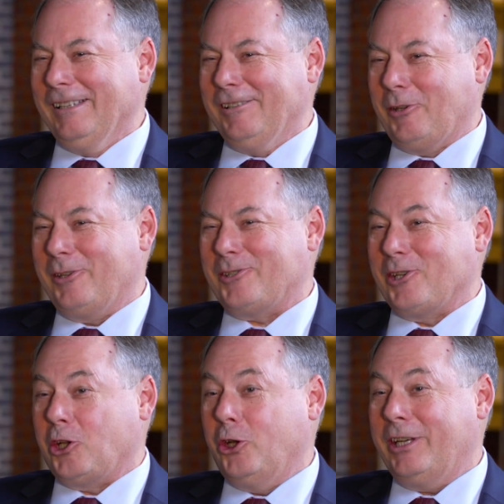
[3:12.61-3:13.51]
so this is
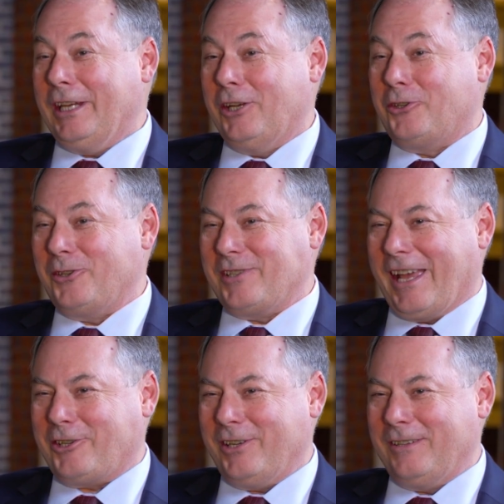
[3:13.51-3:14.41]
a good
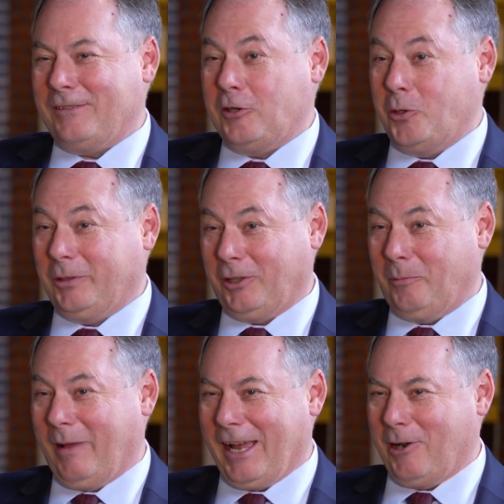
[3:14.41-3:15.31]
intersection to do a little
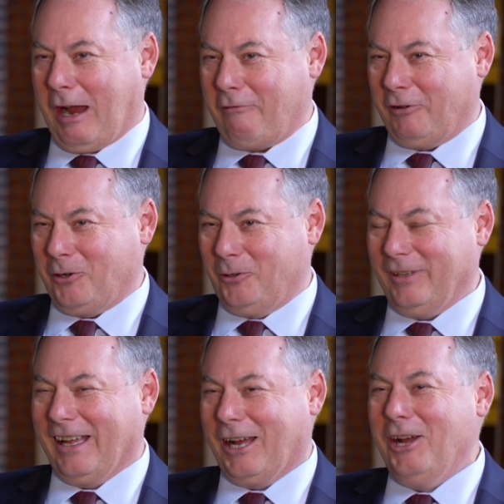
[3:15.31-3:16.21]

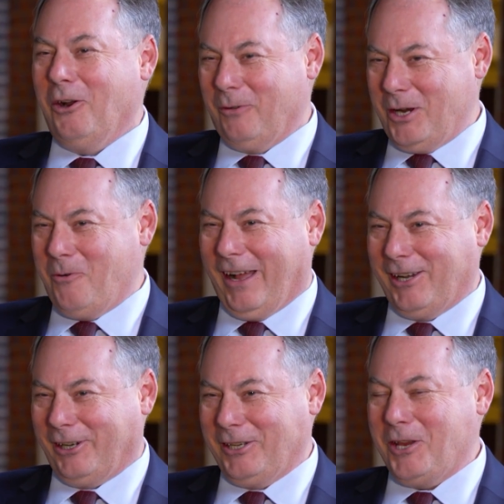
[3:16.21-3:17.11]
biographical
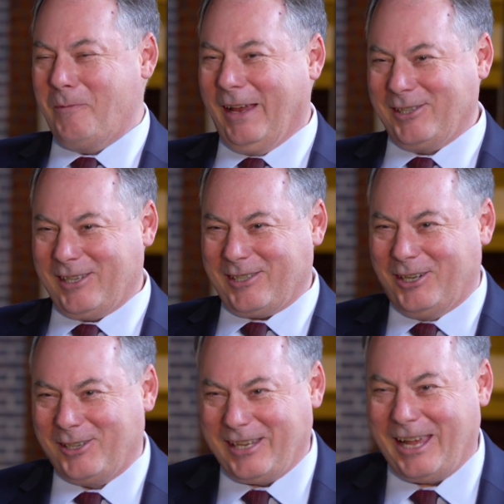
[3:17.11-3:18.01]
rewind on you, because this
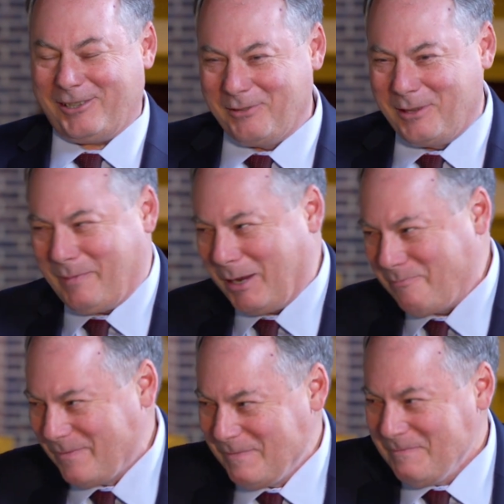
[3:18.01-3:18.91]
intersects with a big,
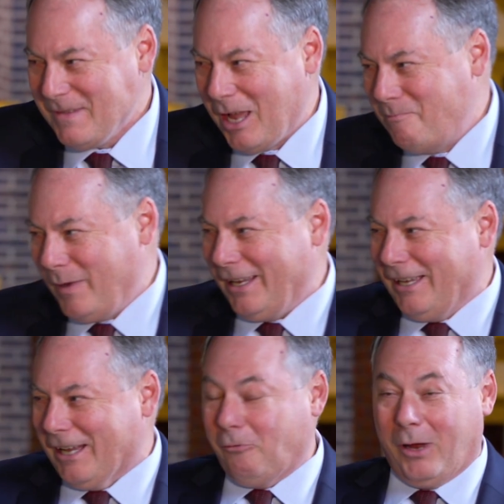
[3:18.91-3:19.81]

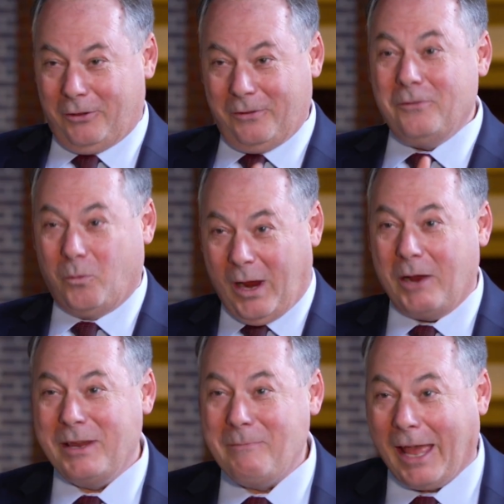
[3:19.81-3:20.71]
the way
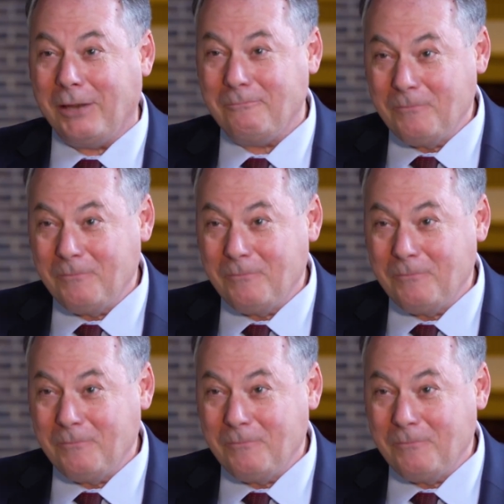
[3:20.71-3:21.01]
we met